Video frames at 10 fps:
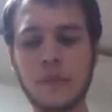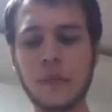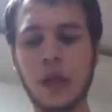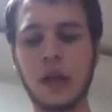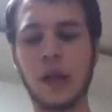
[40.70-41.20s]

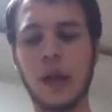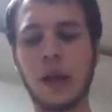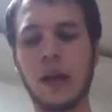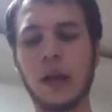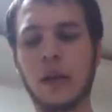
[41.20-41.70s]

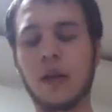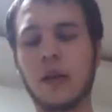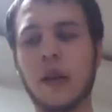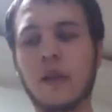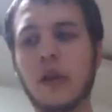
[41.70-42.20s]
And they
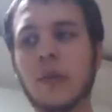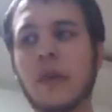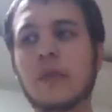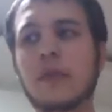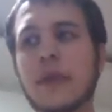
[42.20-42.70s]
took me to
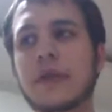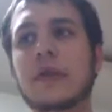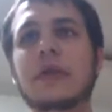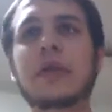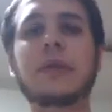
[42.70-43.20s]
my school
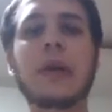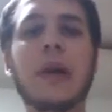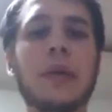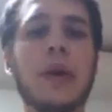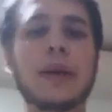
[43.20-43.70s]
to meet my
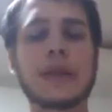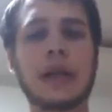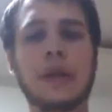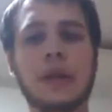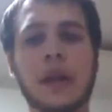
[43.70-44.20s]
boss and
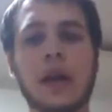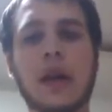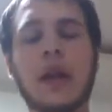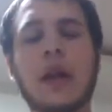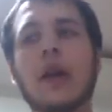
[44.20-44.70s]
everything,
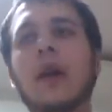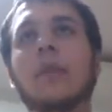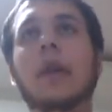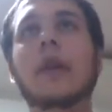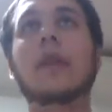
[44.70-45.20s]
but
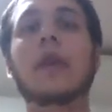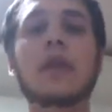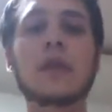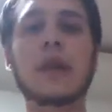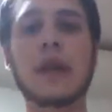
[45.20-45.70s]
the old
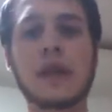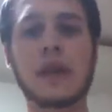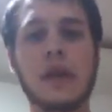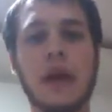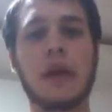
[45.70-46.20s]
teacher that
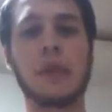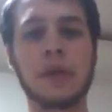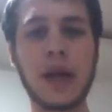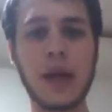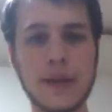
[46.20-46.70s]
I
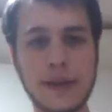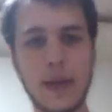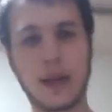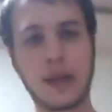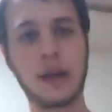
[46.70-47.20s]
replaced
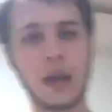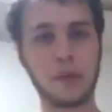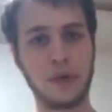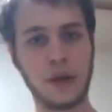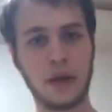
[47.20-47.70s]
had not moved
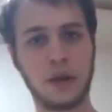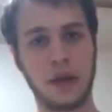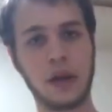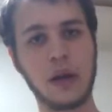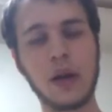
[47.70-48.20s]
out yet.
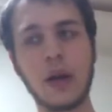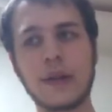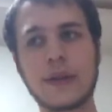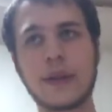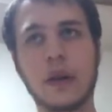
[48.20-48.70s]

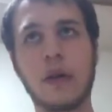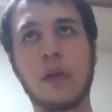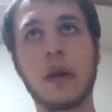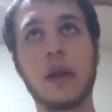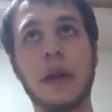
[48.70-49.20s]
So while
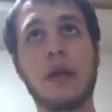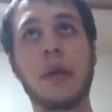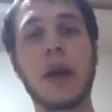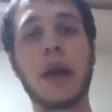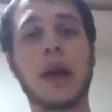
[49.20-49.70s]
they were waiting
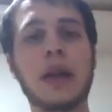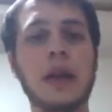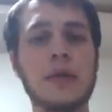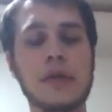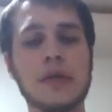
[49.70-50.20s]
on him
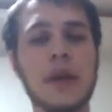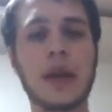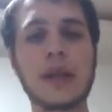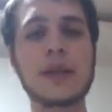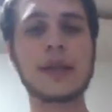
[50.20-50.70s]
to get his
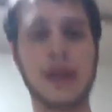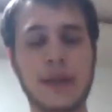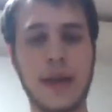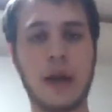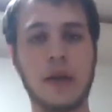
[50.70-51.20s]
things
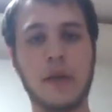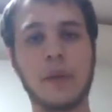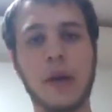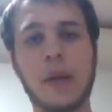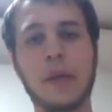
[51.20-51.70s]
out of the
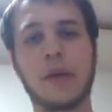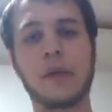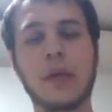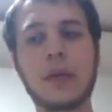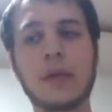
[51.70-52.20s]
apartment for me to
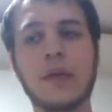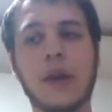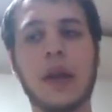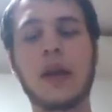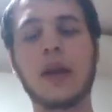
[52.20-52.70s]
move in,
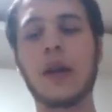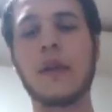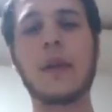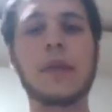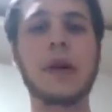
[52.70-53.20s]
they
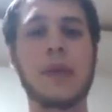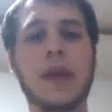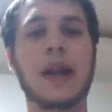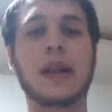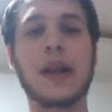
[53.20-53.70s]
put me in a
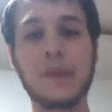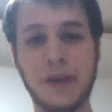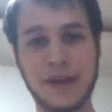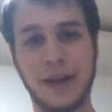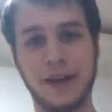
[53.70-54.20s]
love
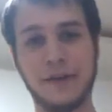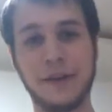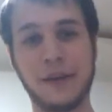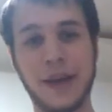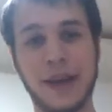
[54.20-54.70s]
motel for a
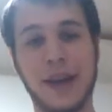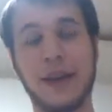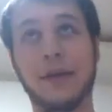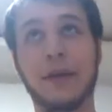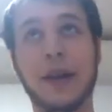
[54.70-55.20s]
weekend,
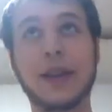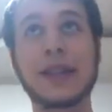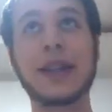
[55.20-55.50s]
which